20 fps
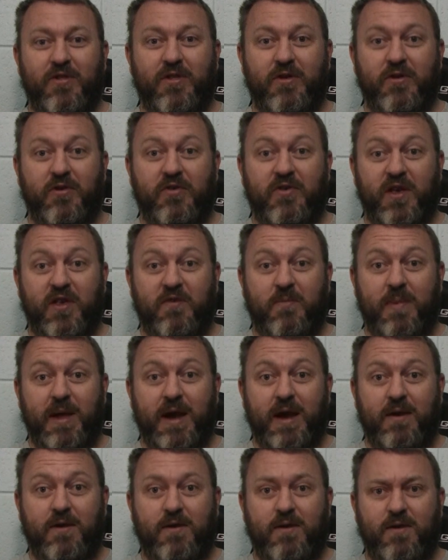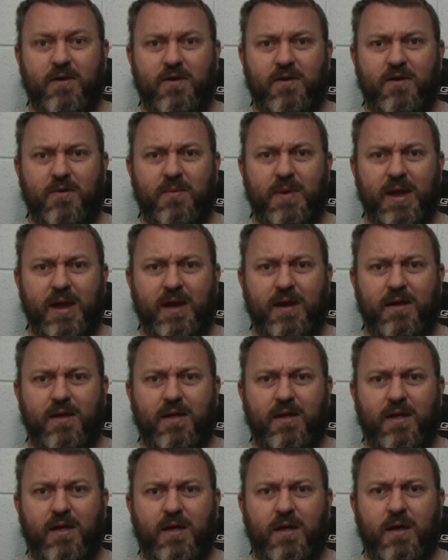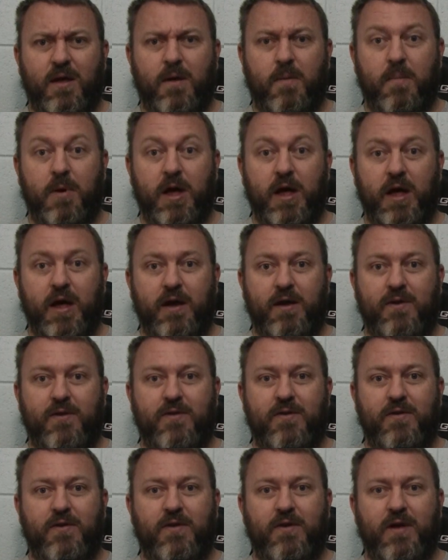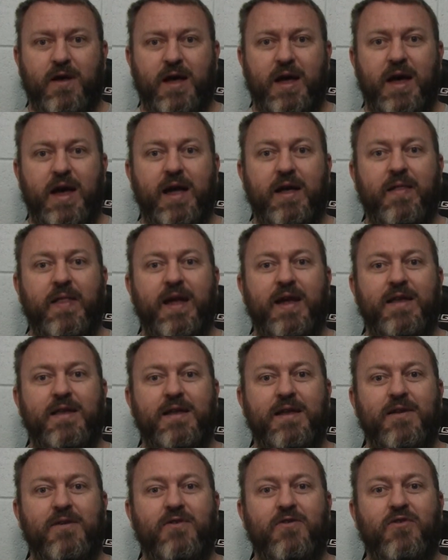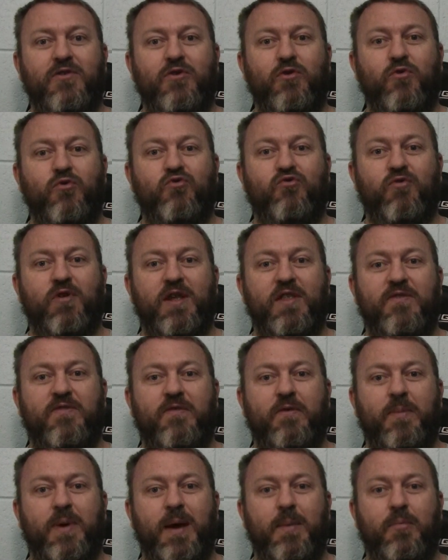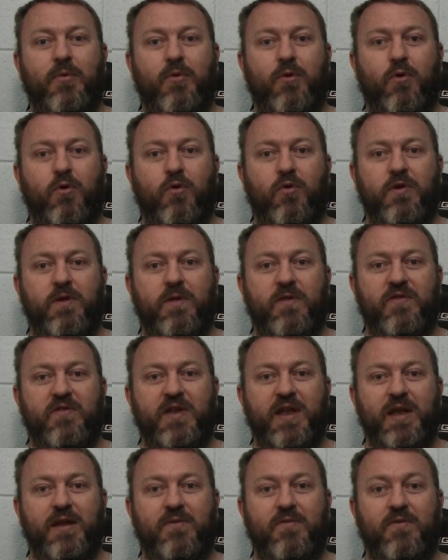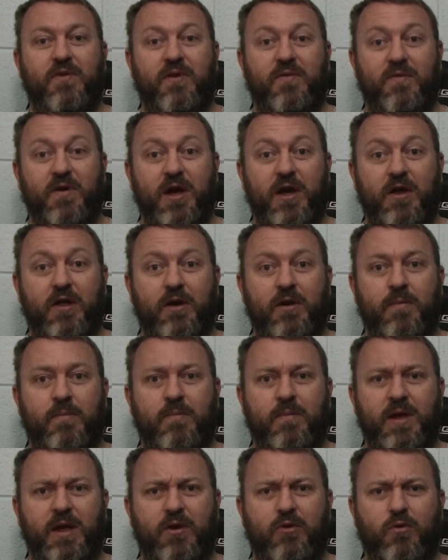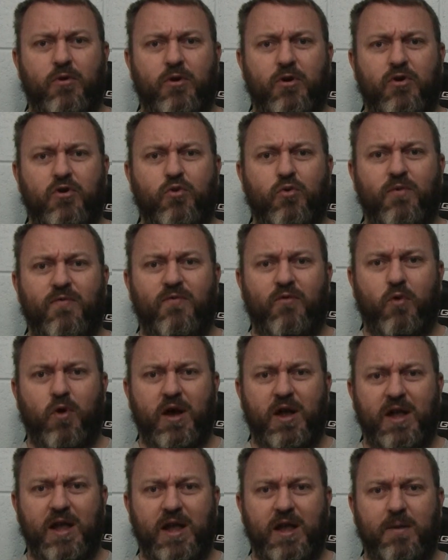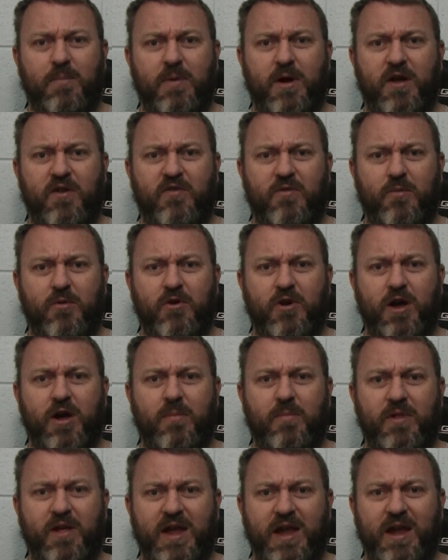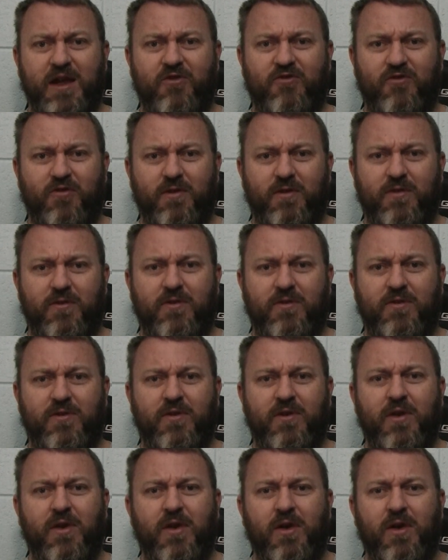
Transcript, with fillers: a little suspect to me. But I elected to transfer my parole to the state of Nevada in order to avoid any possible complications.